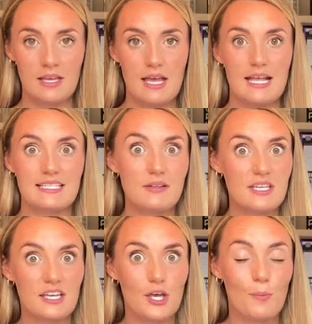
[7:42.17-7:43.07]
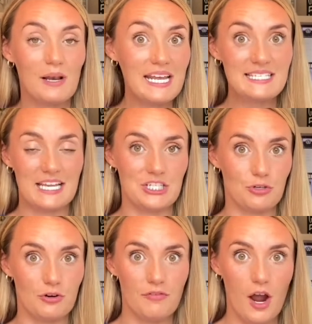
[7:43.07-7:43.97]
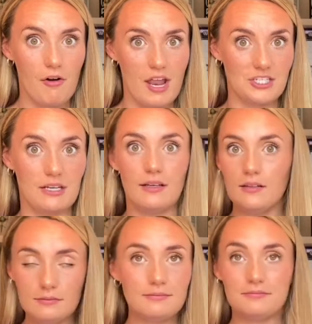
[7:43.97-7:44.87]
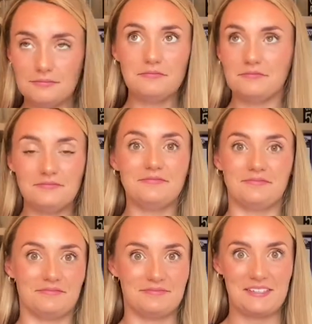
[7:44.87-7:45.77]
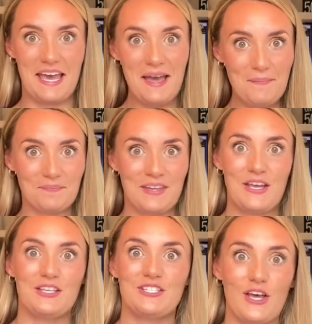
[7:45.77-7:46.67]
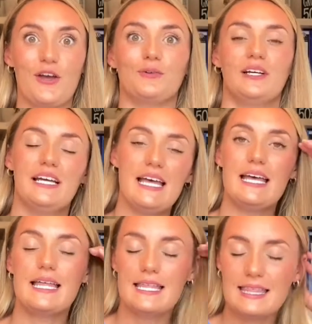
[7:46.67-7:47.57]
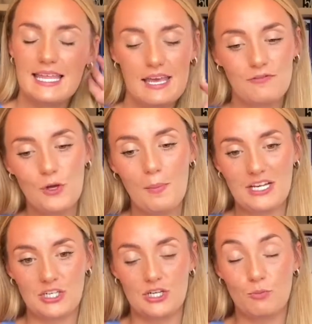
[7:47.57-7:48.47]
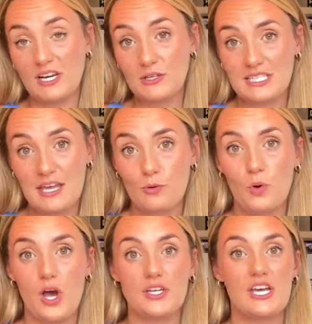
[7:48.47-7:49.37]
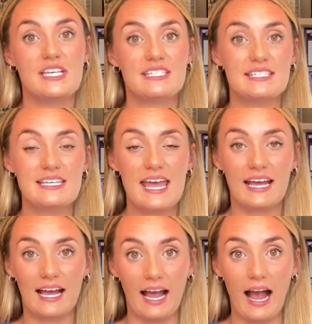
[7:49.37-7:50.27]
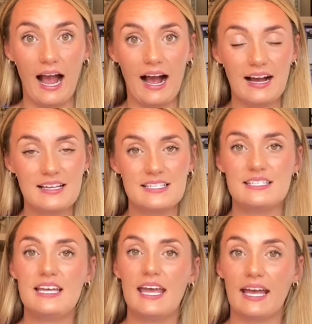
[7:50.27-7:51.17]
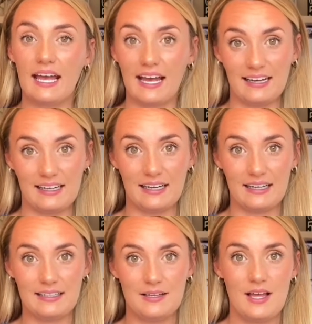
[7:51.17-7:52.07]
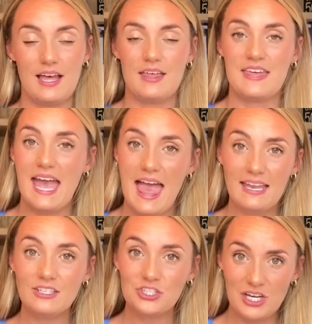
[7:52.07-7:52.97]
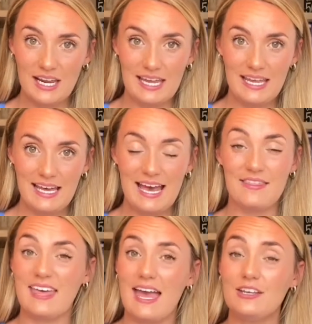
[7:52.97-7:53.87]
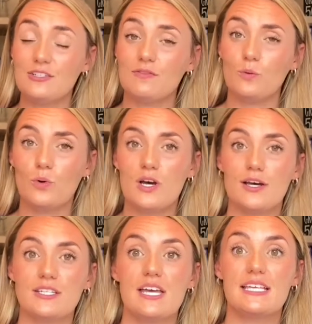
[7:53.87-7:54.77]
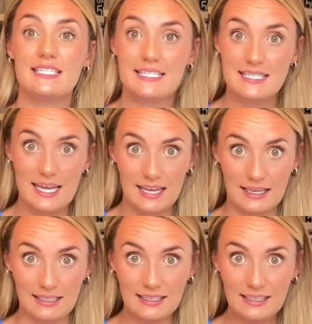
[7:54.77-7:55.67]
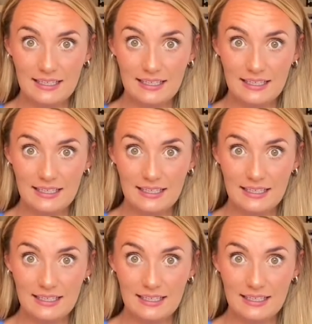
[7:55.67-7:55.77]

Sounds like a police engine or a fire engine. Yeah? So, if you imagine, when you say the word sing, sing, the NG at the end of the word sing